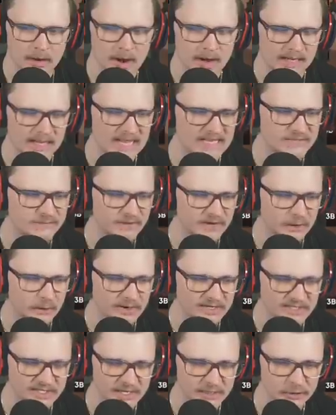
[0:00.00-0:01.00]
All right, last video I
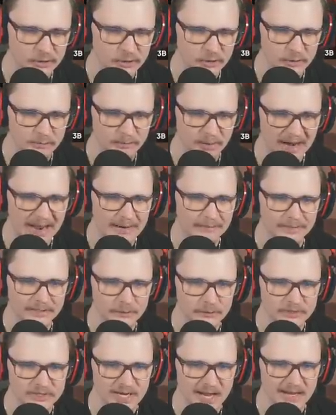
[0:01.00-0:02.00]
said you could probably
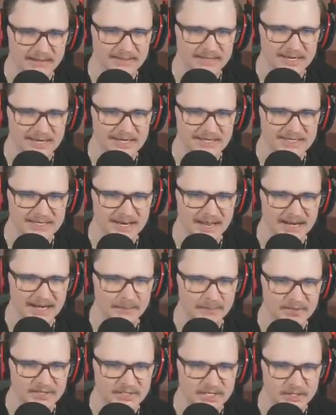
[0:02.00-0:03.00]
use Tatis in any
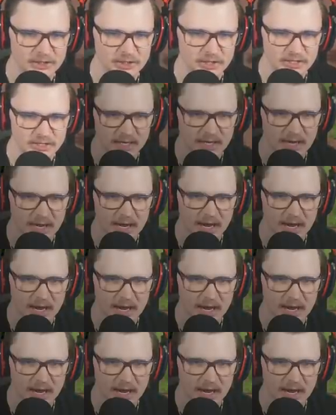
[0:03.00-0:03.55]
position.